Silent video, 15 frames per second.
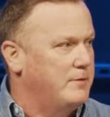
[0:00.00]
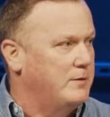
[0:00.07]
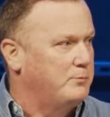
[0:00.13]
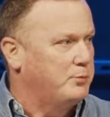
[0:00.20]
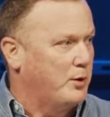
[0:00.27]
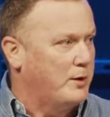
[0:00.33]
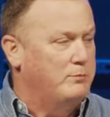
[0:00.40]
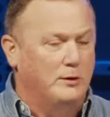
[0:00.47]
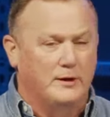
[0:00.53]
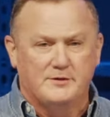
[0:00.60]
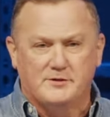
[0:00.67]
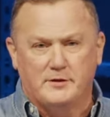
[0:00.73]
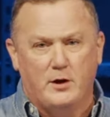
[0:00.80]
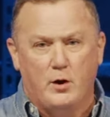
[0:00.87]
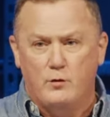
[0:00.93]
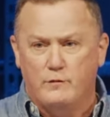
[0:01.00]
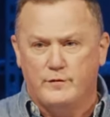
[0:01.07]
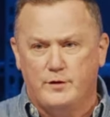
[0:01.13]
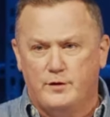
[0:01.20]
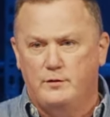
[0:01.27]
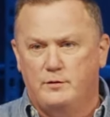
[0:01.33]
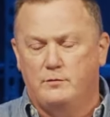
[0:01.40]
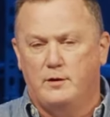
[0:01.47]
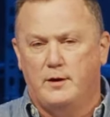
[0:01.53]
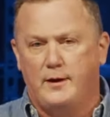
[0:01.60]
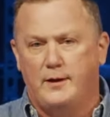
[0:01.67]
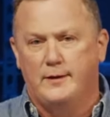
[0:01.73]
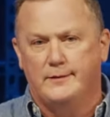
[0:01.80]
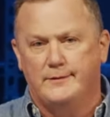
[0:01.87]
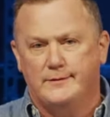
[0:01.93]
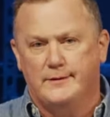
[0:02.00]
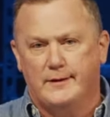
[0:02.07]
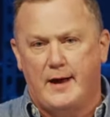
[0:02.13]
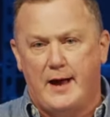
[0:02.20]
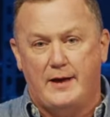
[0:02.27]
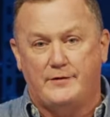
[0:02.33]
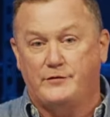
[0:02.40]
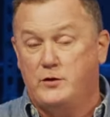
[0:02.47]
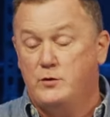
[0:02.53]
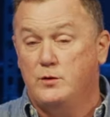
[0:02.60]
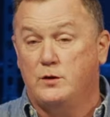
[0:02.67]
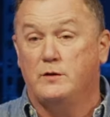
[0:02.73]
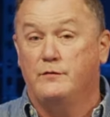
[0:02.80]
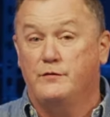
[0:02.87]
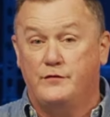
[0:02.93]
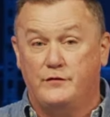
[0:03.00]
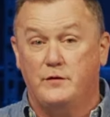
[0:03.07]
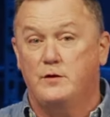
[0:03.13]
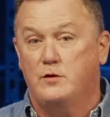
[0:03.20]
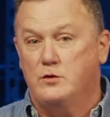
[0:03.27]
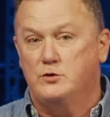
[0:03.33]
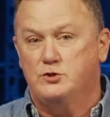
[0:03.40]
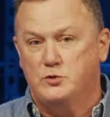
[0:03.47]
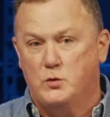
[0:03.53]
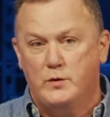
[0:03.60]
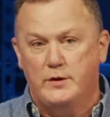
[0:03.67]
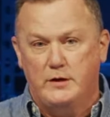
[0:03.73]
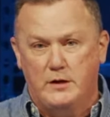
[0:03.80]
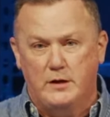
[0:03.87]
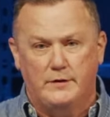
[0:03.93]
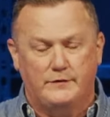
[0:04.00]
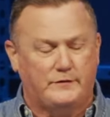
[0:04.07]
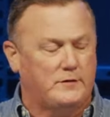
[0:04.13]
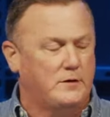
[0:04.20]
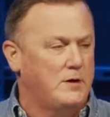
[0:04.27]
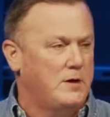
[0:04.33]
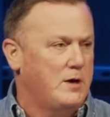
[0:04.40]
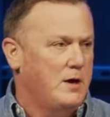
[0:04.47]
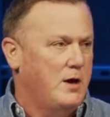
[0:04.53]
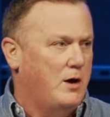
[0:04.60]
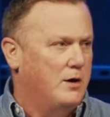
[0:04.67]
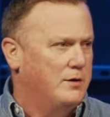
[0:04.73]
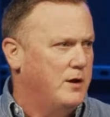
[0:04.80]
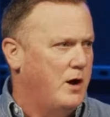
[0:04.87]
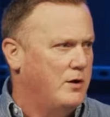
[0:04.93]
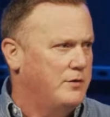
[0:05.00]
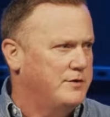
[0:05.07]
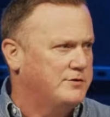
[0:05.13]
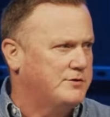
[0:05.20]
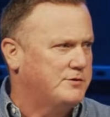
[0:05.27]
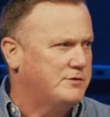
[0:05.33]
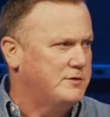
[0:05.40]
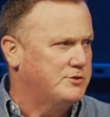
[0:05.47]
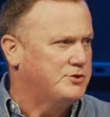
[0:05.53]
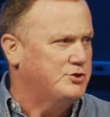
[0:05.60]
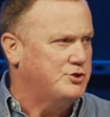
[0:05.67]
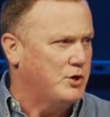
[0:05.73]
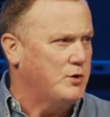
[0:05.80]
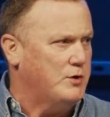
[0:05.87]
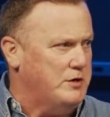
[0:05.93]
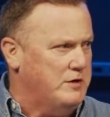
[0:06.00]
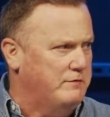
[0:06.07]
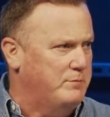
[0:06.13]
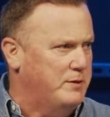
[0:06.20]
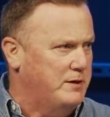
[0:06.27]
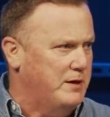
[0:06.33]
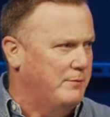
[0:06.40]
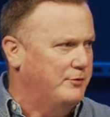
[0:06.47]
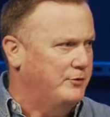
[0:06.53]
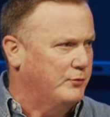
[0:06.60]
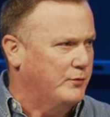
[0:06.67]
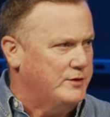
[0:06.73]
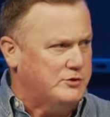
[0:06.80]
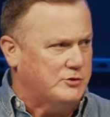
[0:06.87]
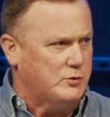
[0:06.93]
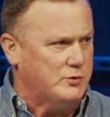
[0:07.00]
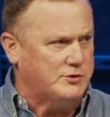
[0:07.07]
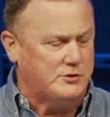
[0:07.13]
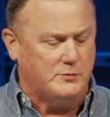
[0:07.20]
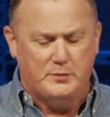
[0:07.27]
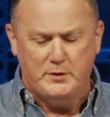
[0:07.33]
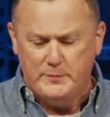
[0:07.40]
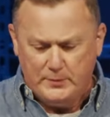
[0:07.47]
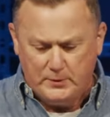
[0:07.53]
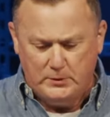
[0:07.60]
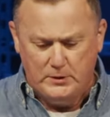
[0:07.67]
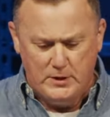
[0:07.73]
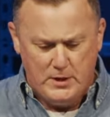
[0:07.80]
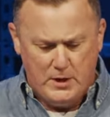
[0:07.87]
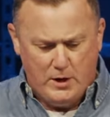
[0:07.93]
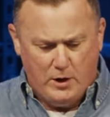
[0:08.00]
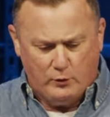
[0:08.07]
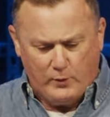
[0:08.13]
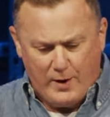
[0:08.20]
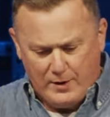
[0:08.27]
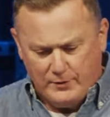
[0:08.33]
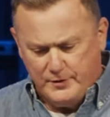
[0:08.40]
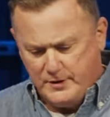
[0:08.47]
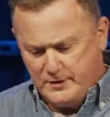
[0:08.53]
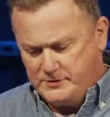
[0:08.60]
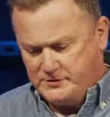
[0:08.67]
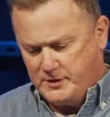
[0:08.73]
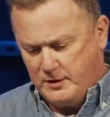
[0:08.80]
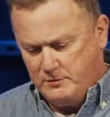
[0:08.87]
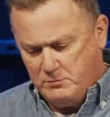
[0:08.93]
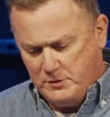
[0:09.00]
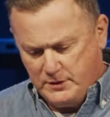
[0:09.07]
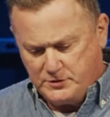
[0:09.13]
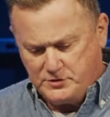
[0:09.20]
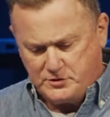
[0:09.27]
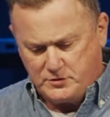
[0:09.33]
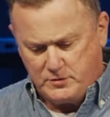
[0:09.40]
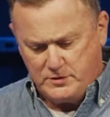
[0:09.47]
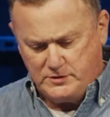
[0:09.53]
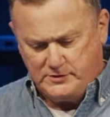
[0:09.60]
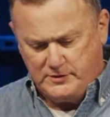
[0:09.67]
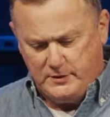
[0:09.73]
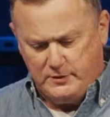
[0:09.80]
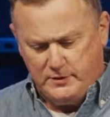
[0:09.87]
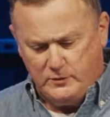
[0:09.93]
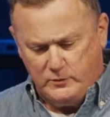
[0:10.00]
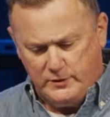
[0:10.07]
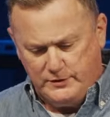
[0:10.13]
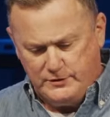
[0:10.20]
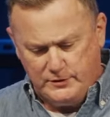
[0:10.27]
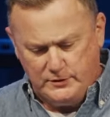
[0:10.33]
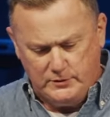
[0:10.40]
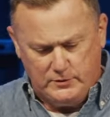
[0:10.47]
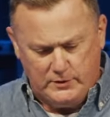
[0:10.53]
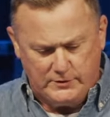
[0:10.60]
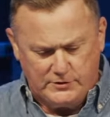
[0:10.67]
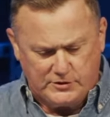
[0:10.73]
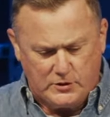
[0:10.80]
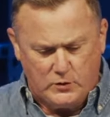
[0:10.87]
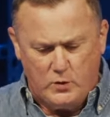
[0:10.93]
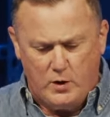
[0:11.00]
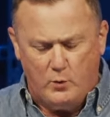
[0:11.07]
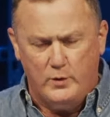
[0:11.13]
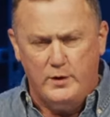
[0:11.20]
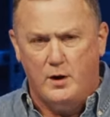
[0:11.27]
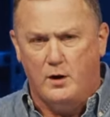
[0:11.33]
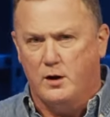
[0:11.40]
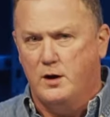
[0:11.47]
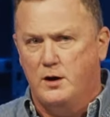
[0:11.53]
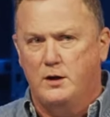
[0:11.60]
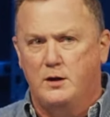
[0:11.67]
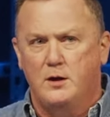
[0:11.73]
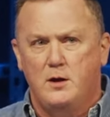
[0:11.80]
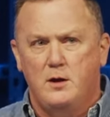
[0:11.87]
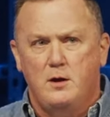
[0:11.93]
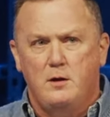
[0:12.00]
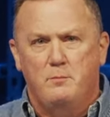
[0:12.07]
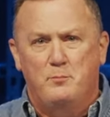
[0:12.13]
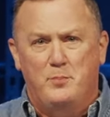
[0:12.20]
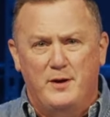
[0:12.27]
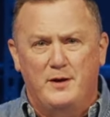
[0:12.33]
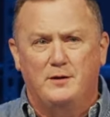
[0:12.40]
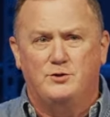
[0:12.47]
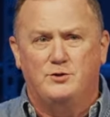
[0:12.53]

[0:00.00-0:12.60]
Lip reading: pray blessing over you, and ask you to consider joining us on this journey of being able to resource the people around us and ministries that we do and so on. We are a big